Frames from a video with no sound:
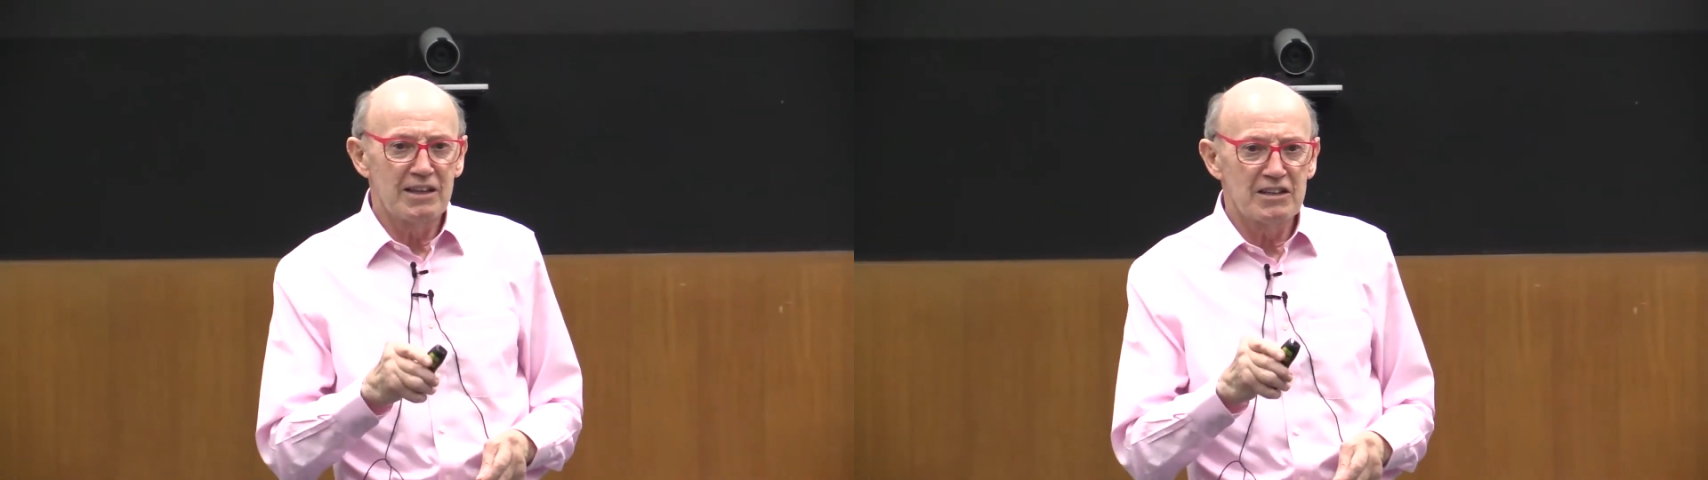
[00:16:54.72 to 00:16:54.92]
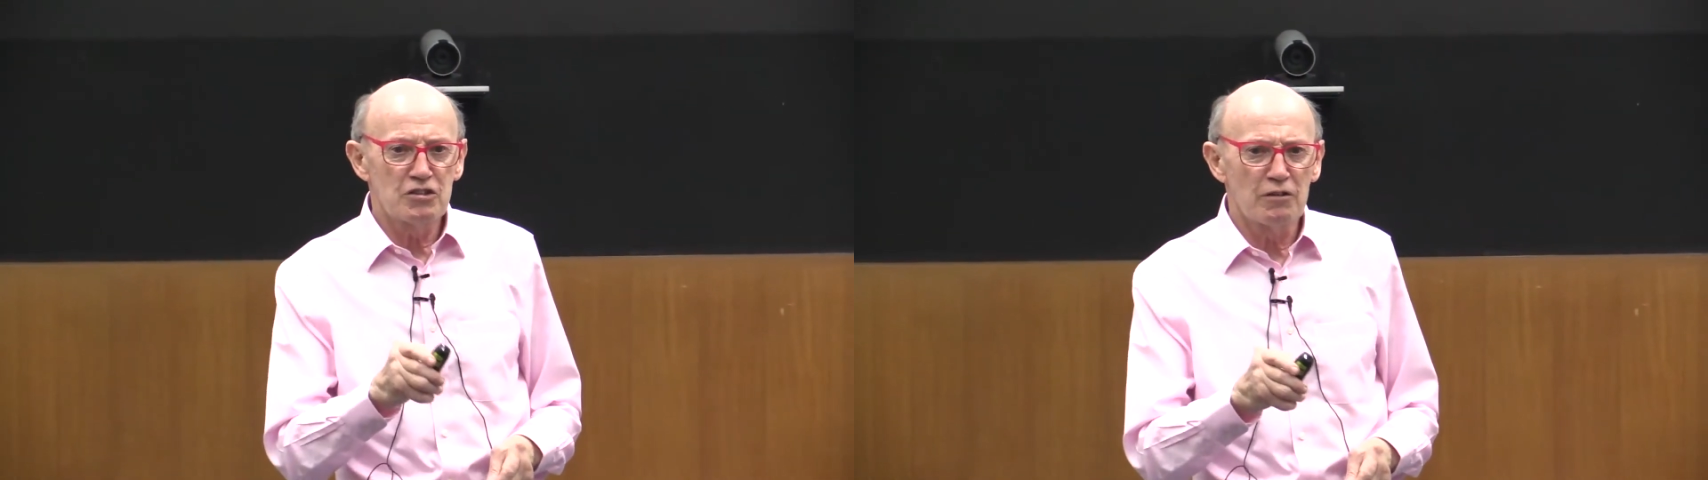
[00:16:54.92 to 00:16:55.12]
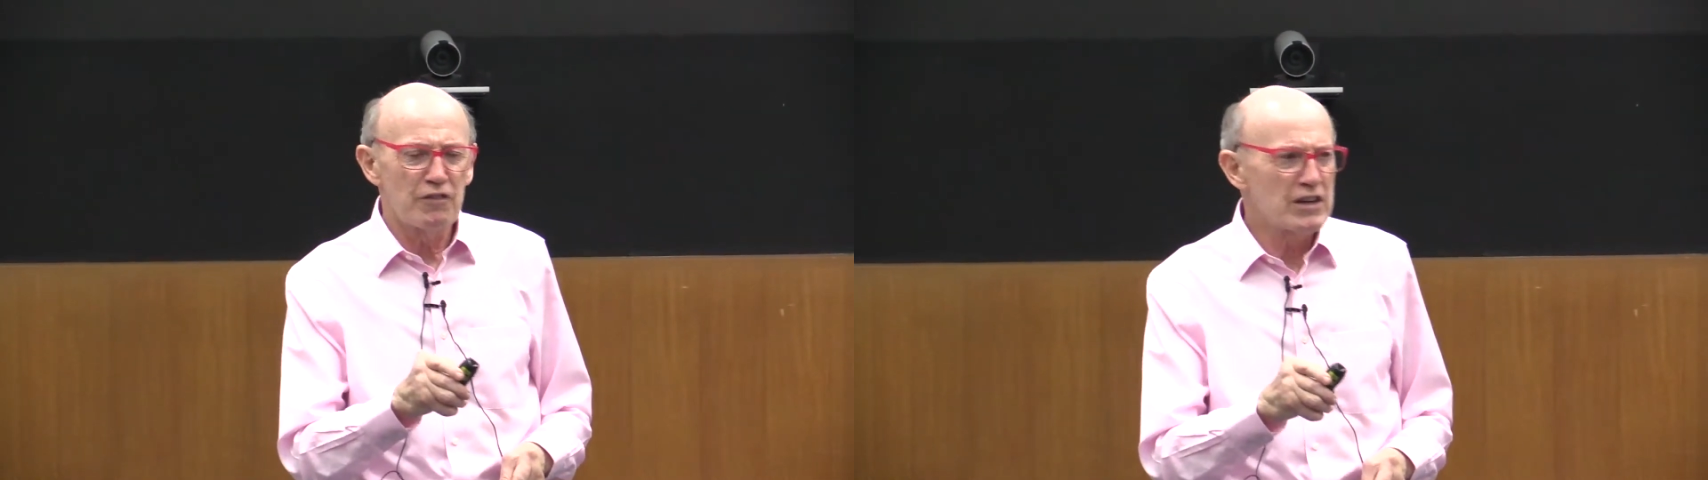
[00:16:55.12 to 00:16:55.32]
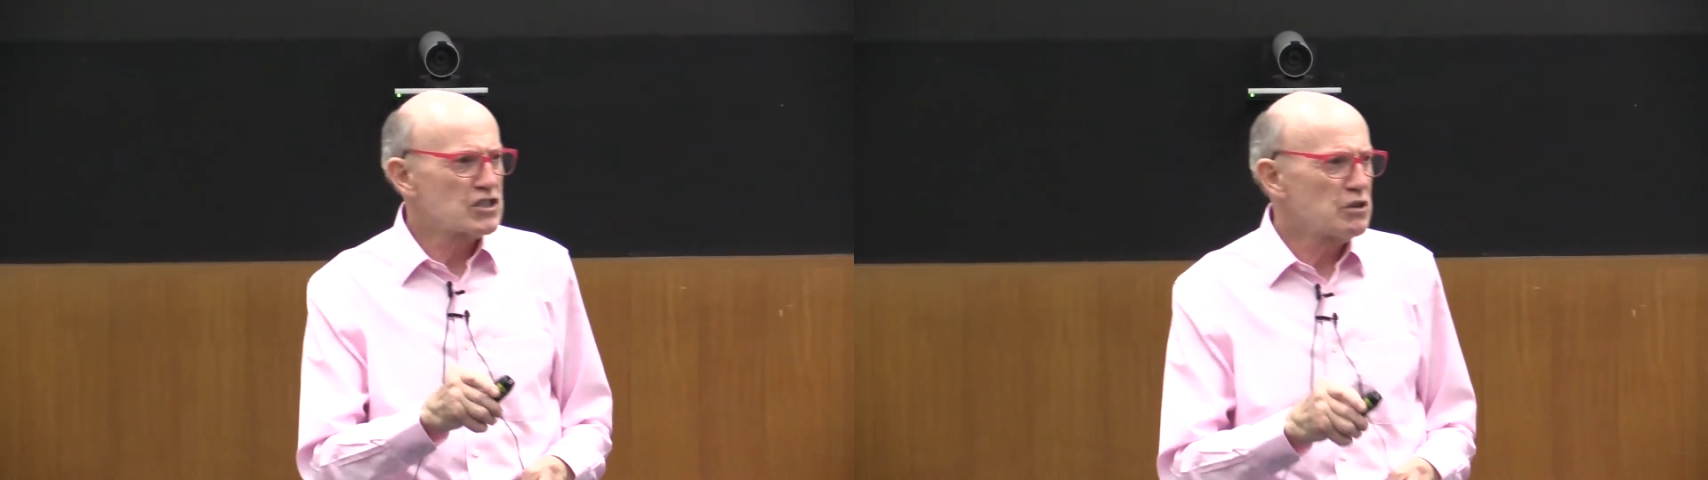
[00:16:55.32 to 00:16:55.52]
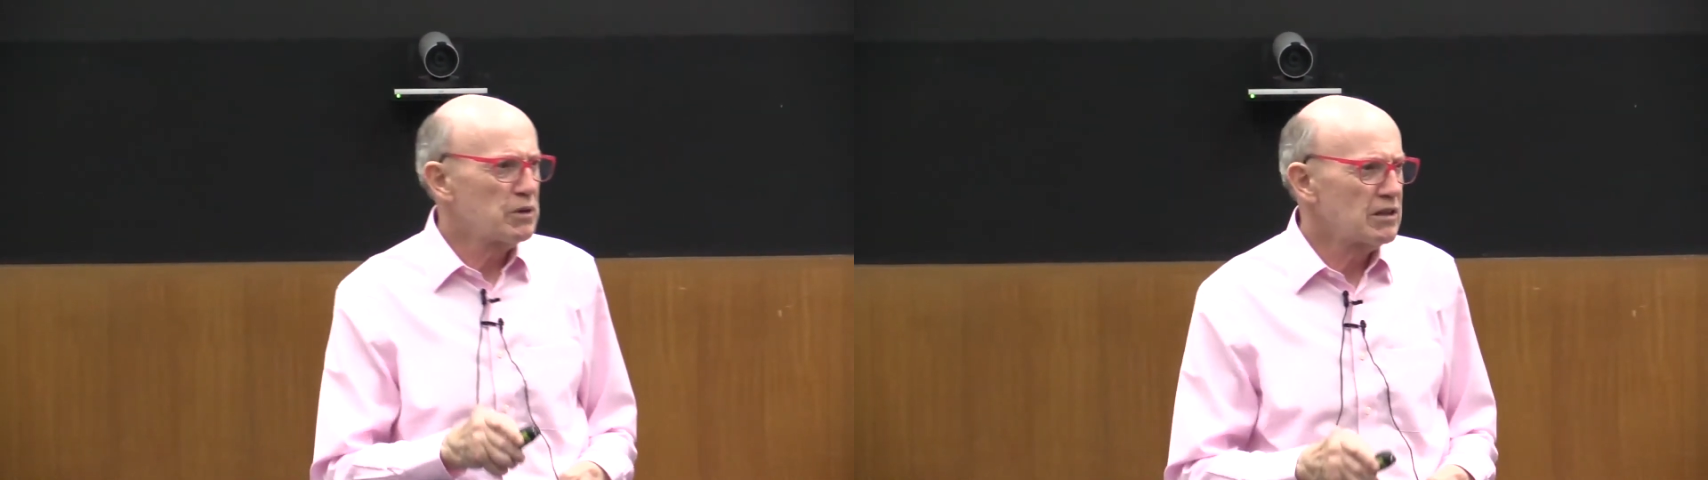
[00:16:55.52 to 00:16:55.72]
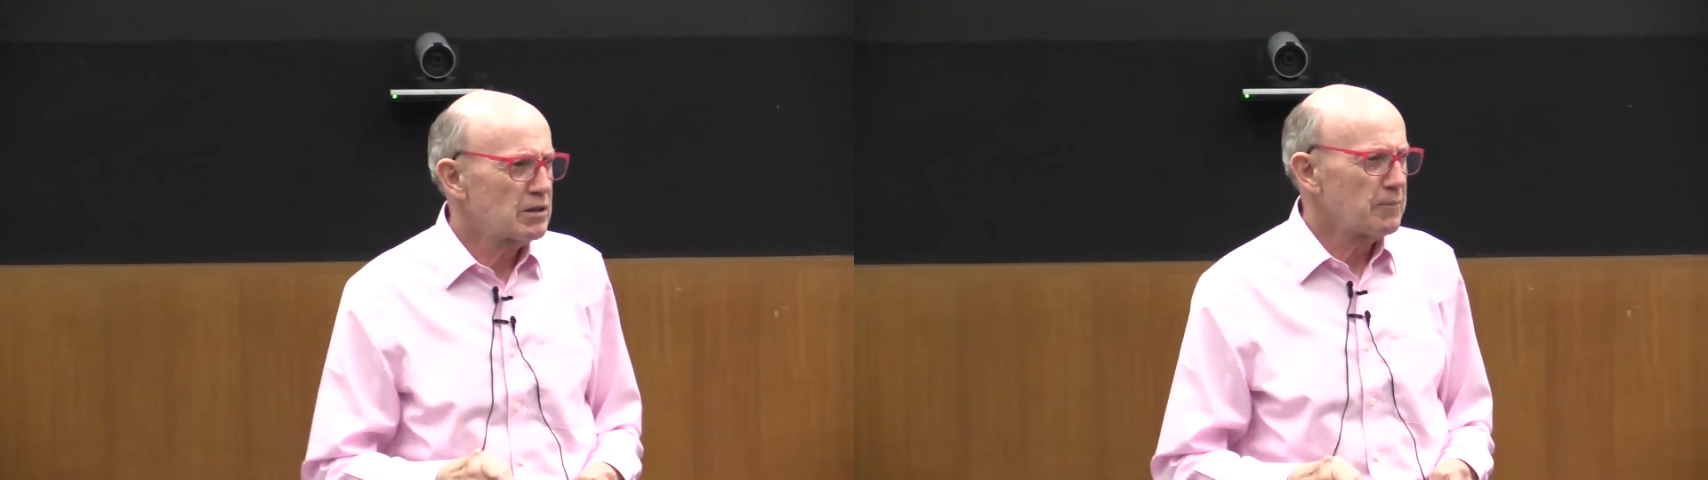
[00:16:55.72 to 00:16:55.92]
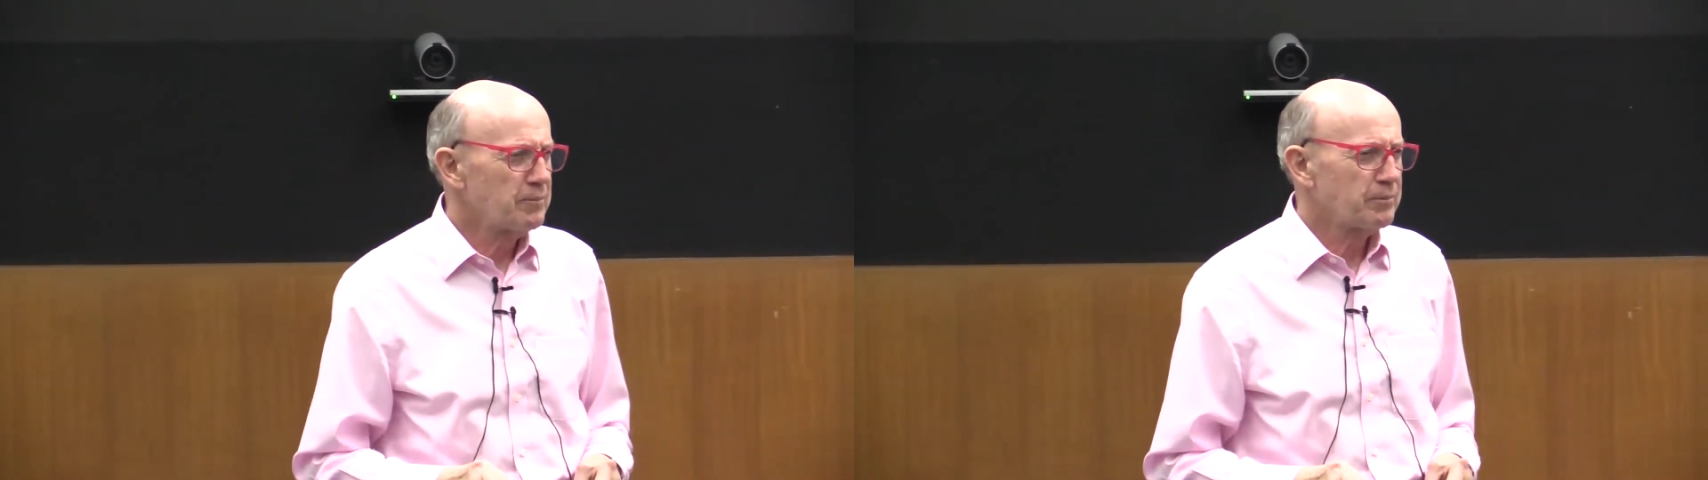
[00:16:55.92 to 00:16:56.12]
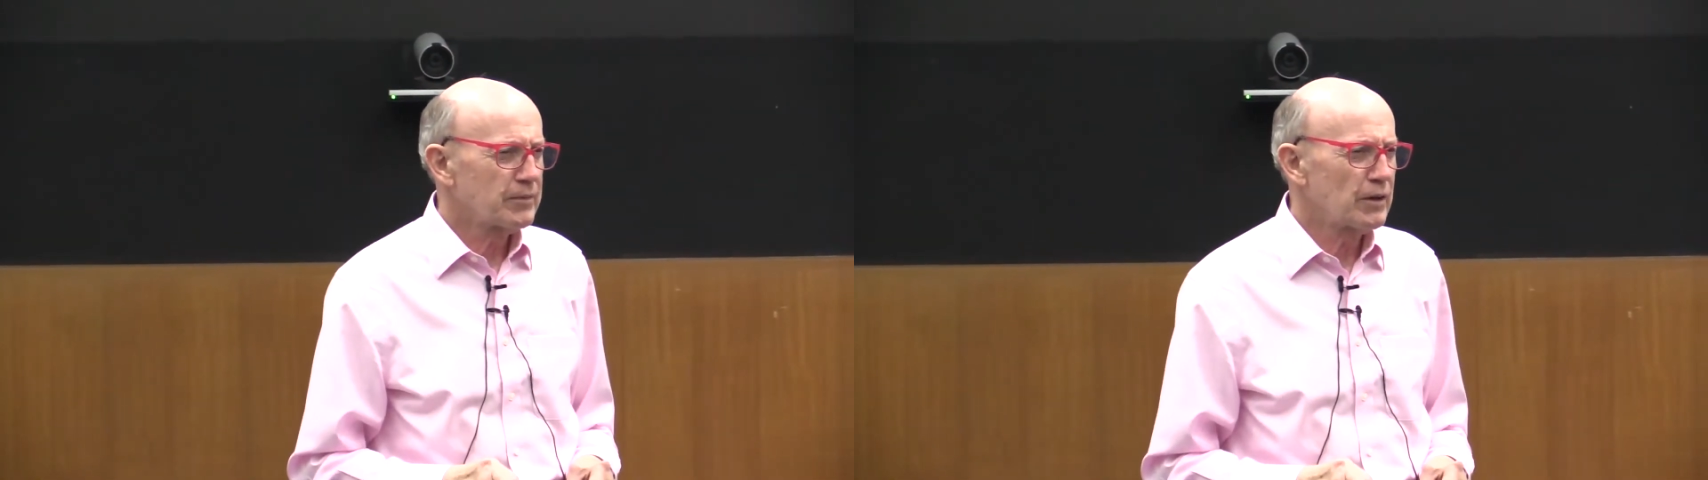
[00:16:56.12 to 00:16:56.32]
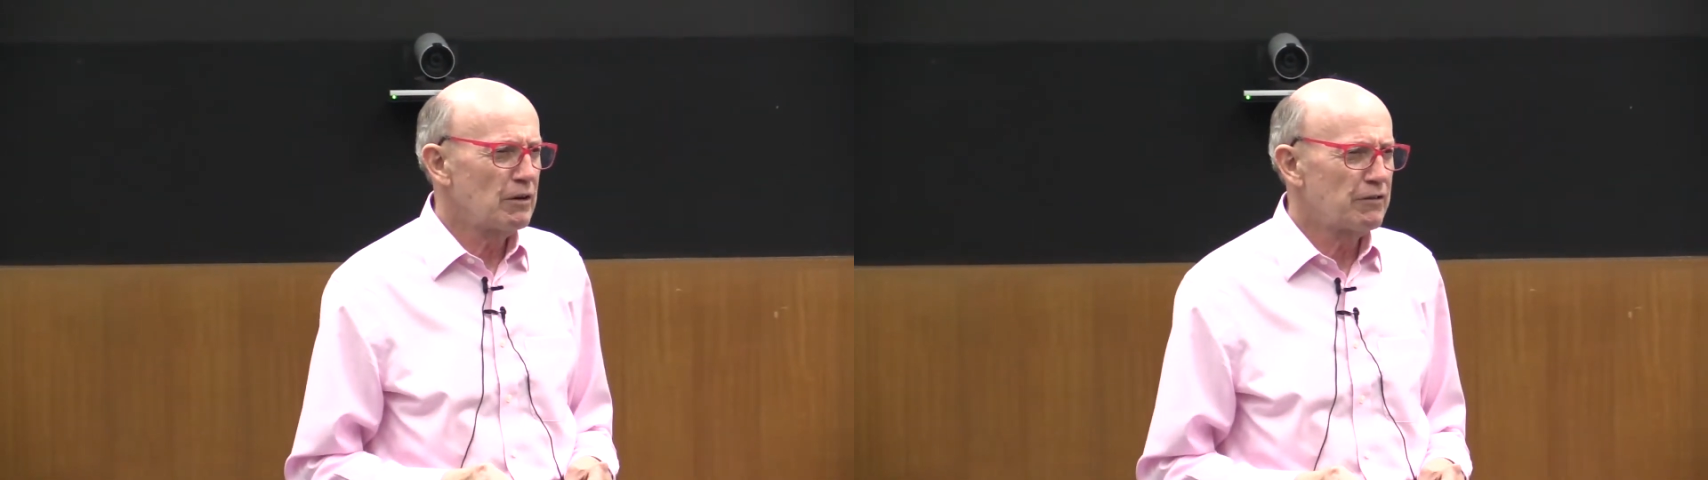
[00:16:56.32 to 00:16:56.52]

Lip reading: joint venture with, well,